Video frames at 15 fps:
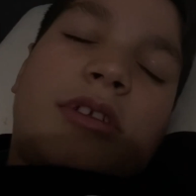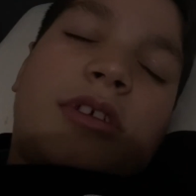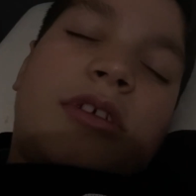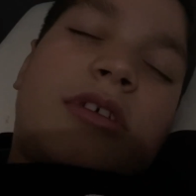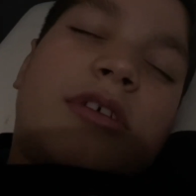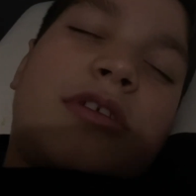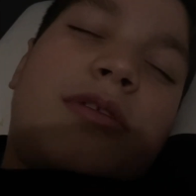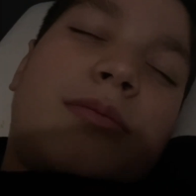
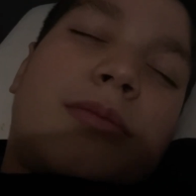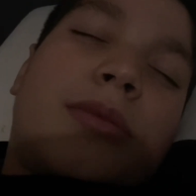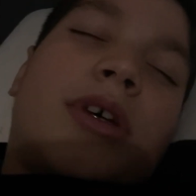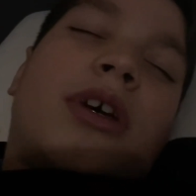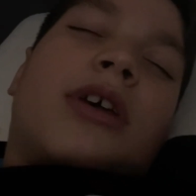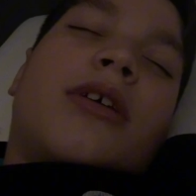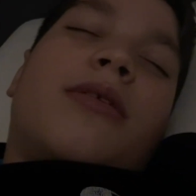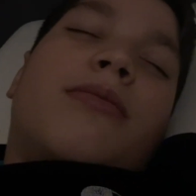Good
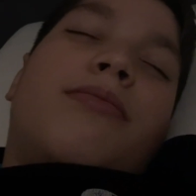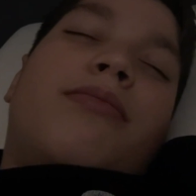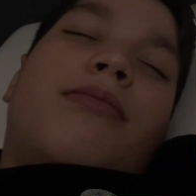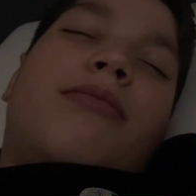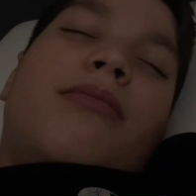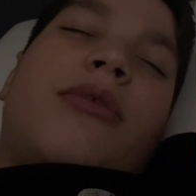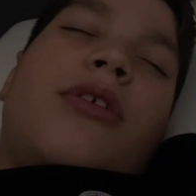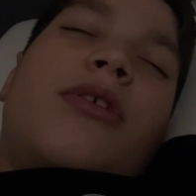night.
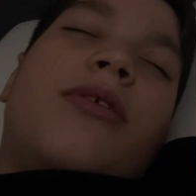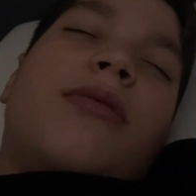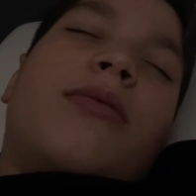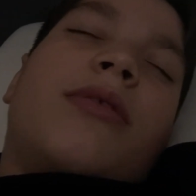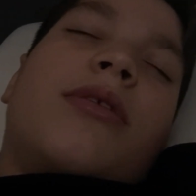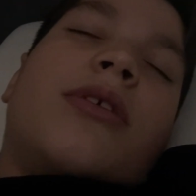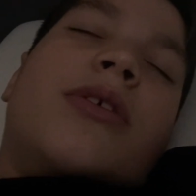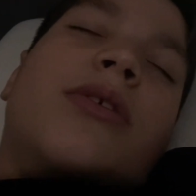
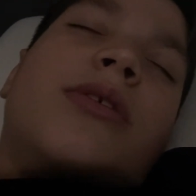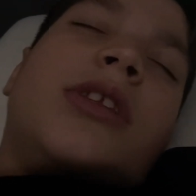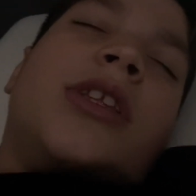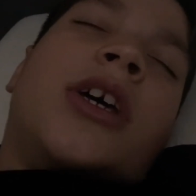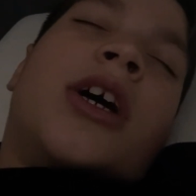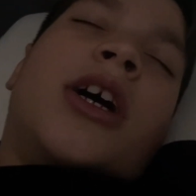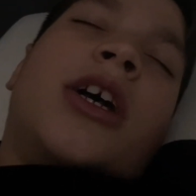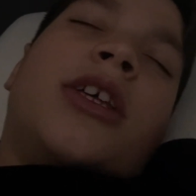Good
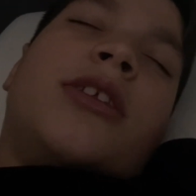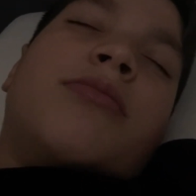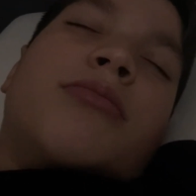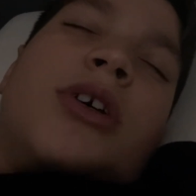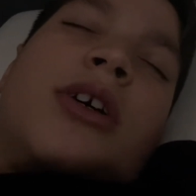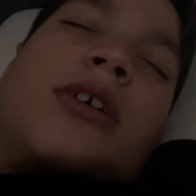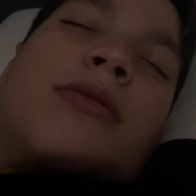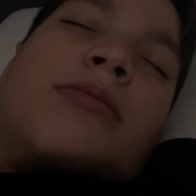night,
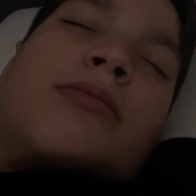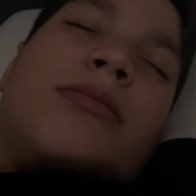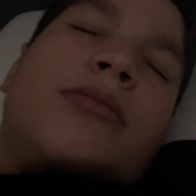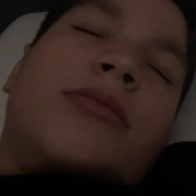mom.